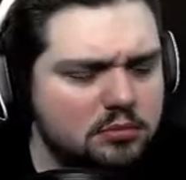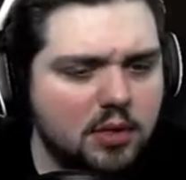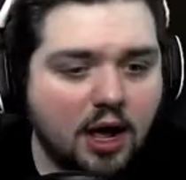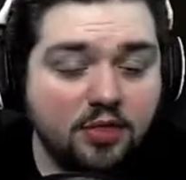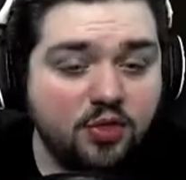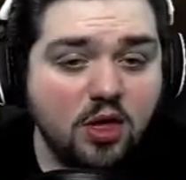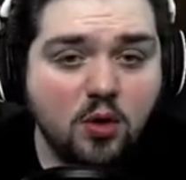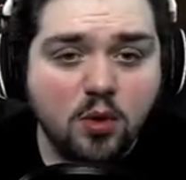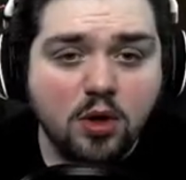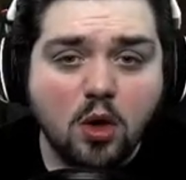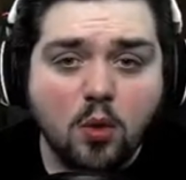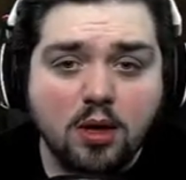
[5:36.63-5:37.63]
I think
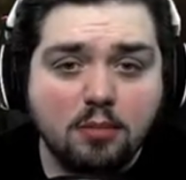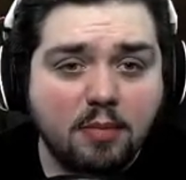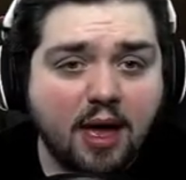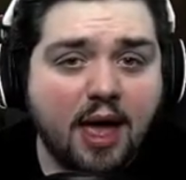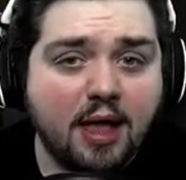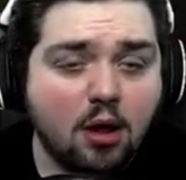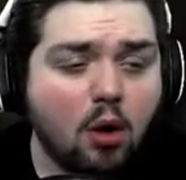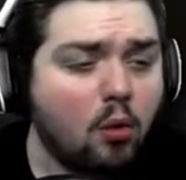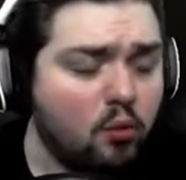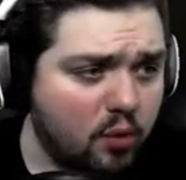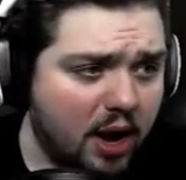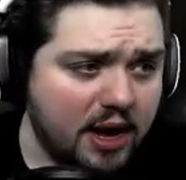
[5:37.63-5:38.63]
we're going mad
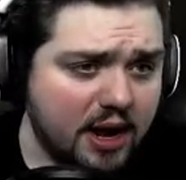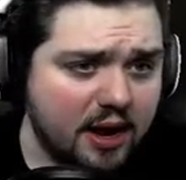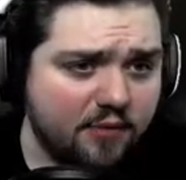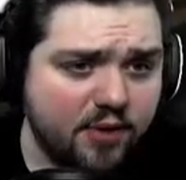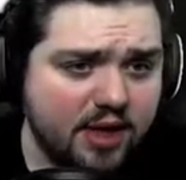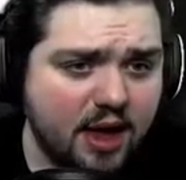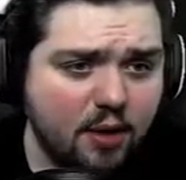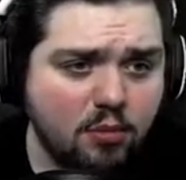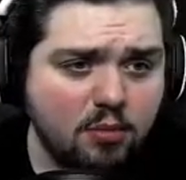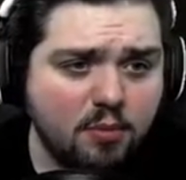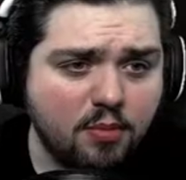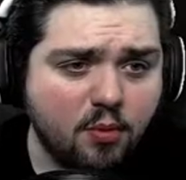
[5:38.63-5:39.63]
already if we can't
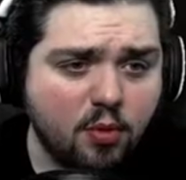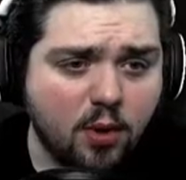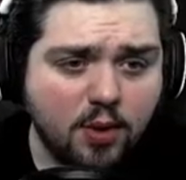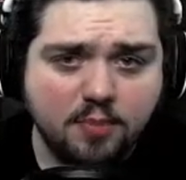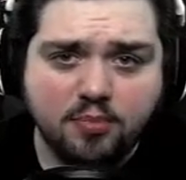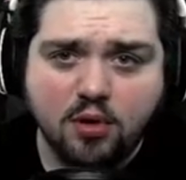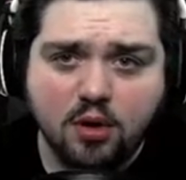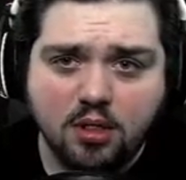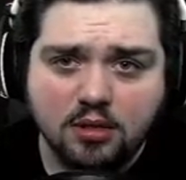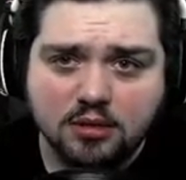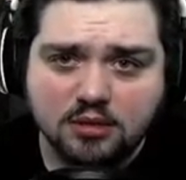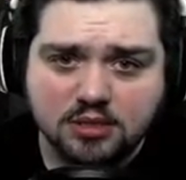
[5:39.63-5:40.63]
remember where we put
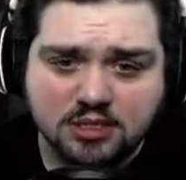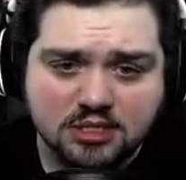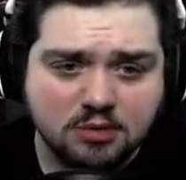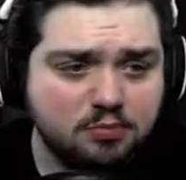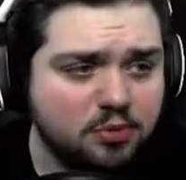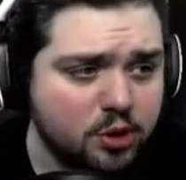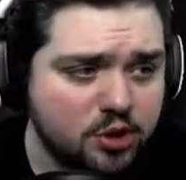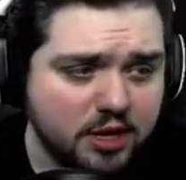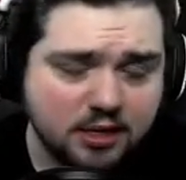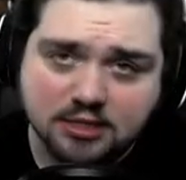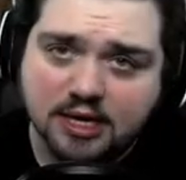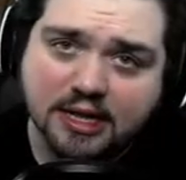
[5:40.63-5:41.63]
simple
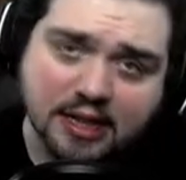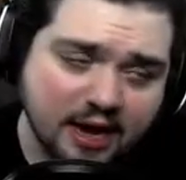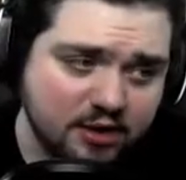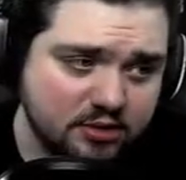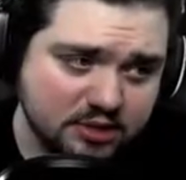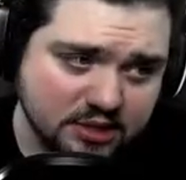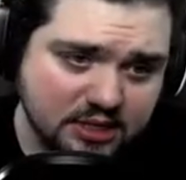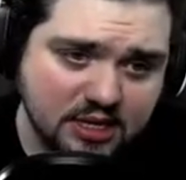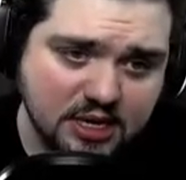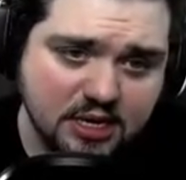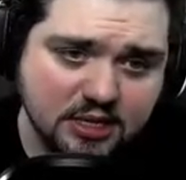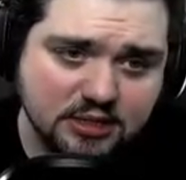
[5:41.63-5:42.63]
things like lighters and
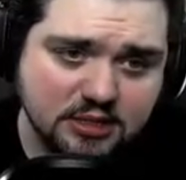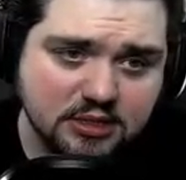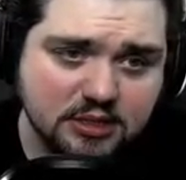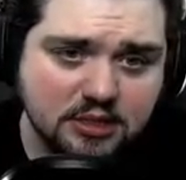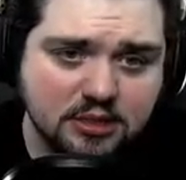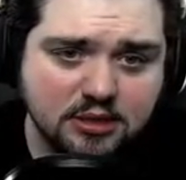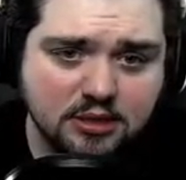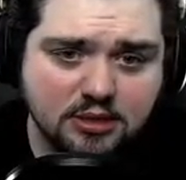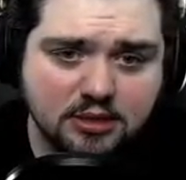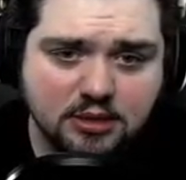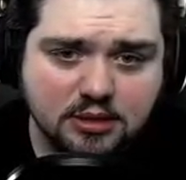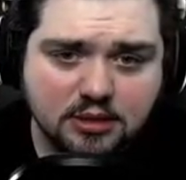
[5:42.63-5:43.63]
keys.
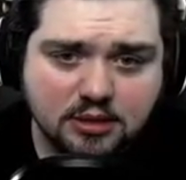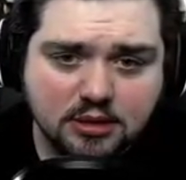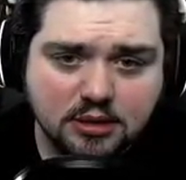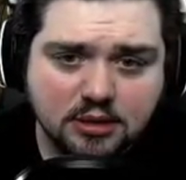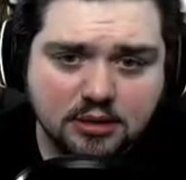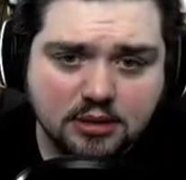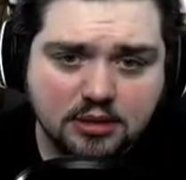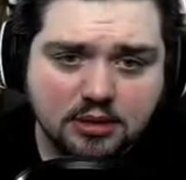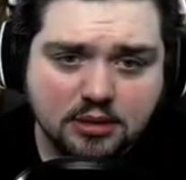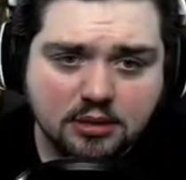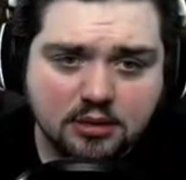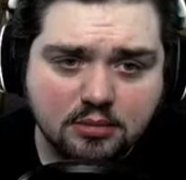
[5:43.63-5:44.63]

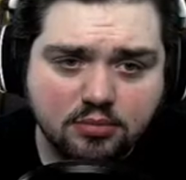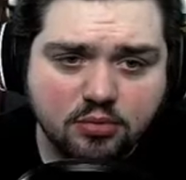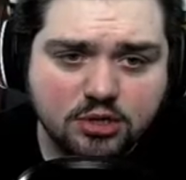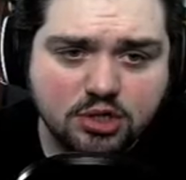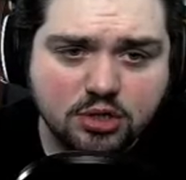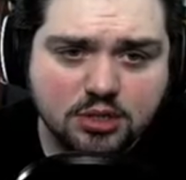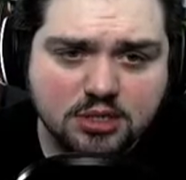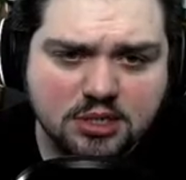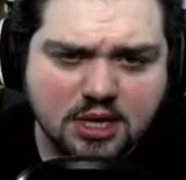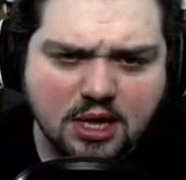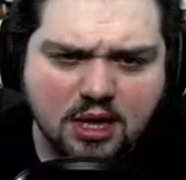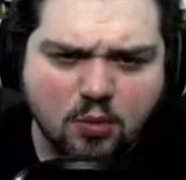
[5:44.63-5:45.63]
I'm pretty sure this
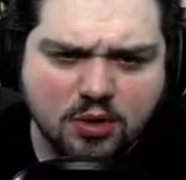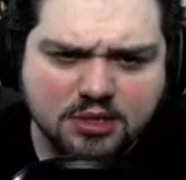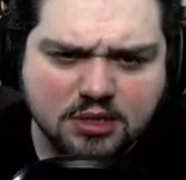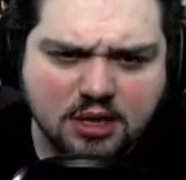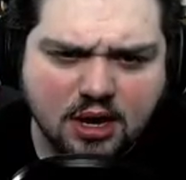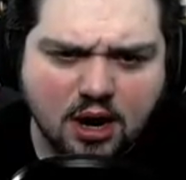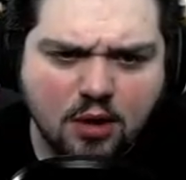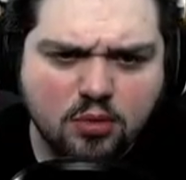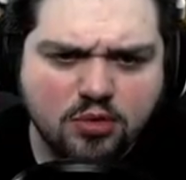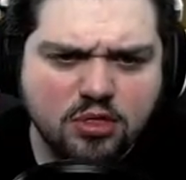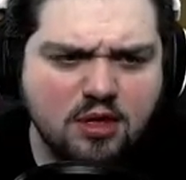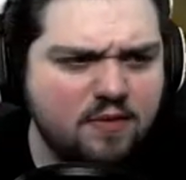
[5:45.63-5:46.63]
key wasn't there. I
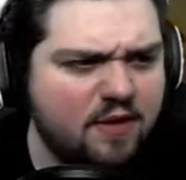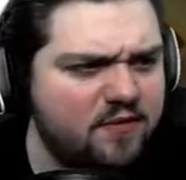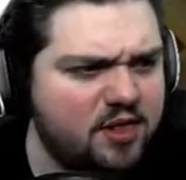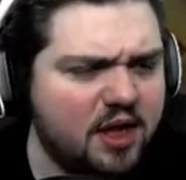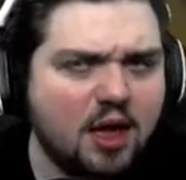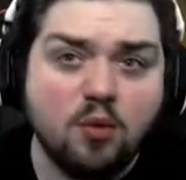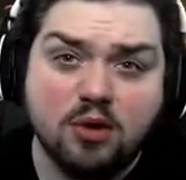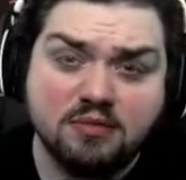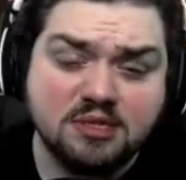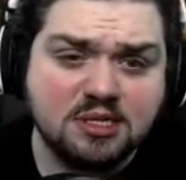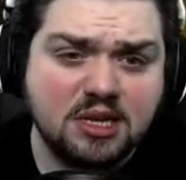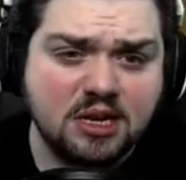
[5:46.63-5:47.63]
feel like I would have
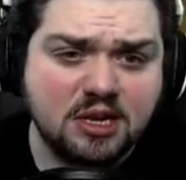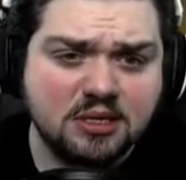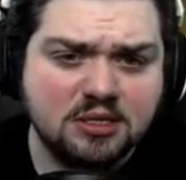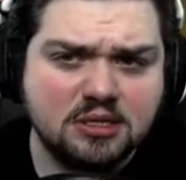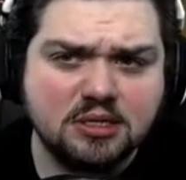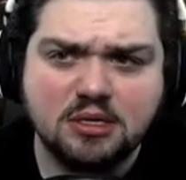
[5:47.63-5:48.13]
seen it.